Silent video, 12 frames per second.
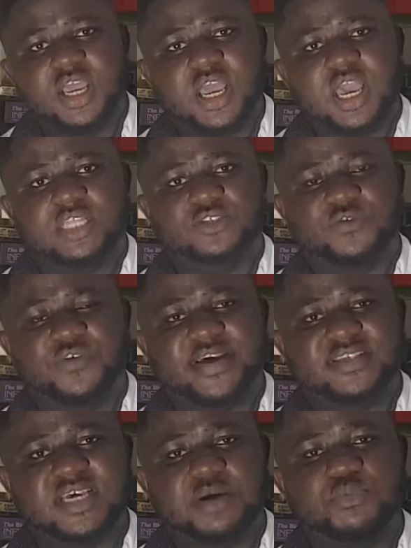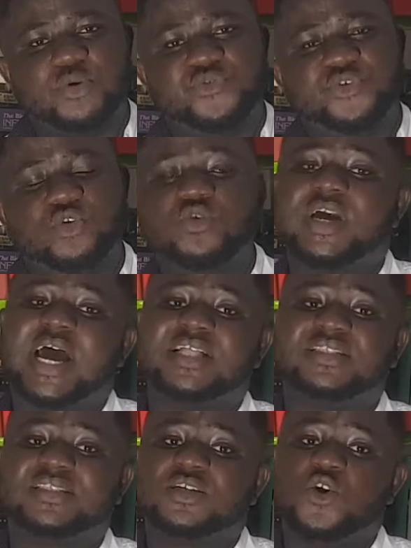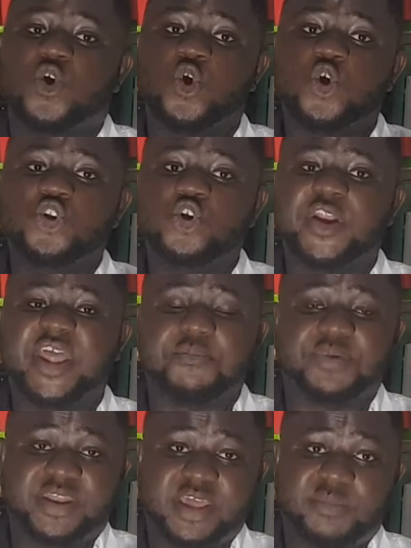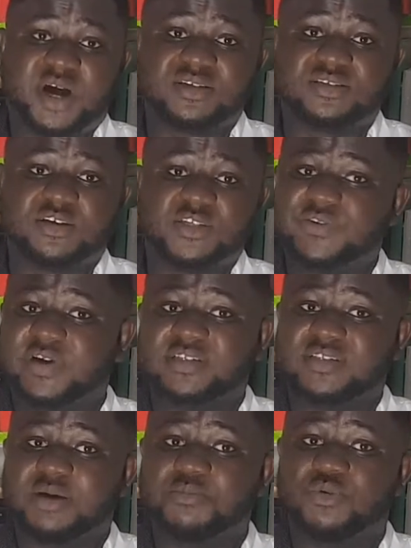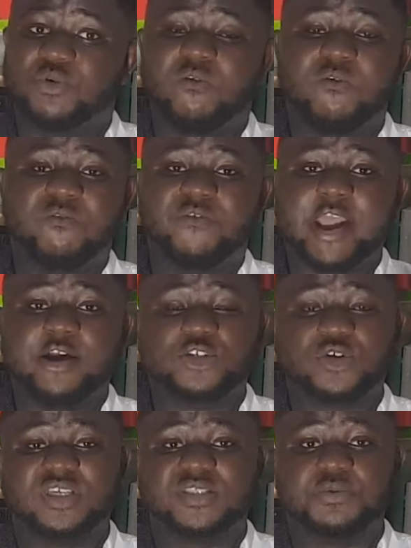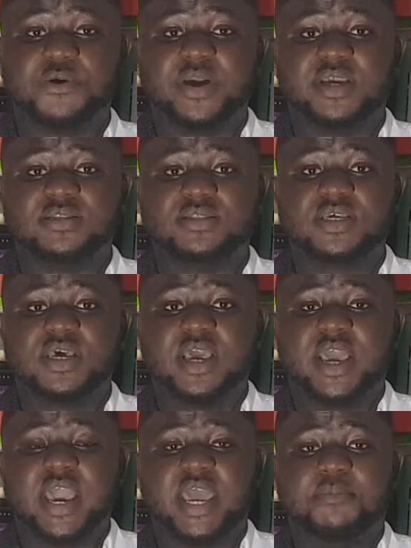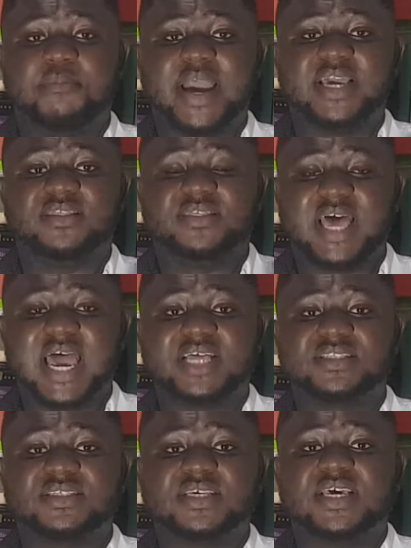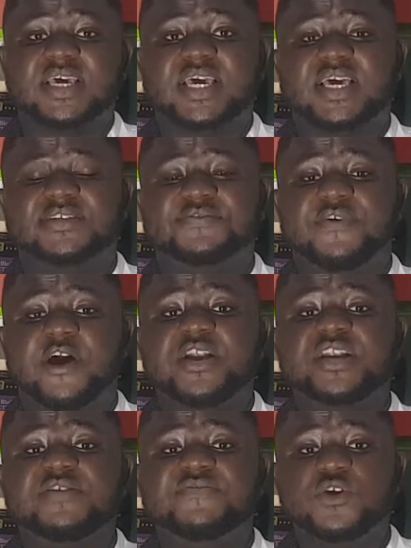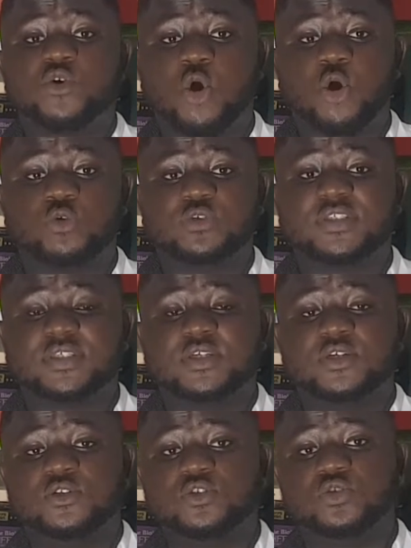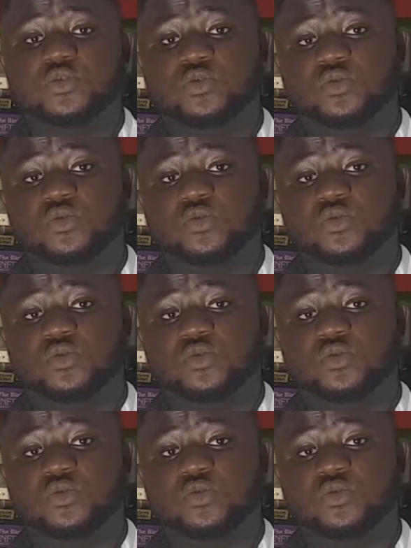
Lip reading: And so, for example, if you look at onion epidermal cells, for example, very transparent, and by that, it's very difficult to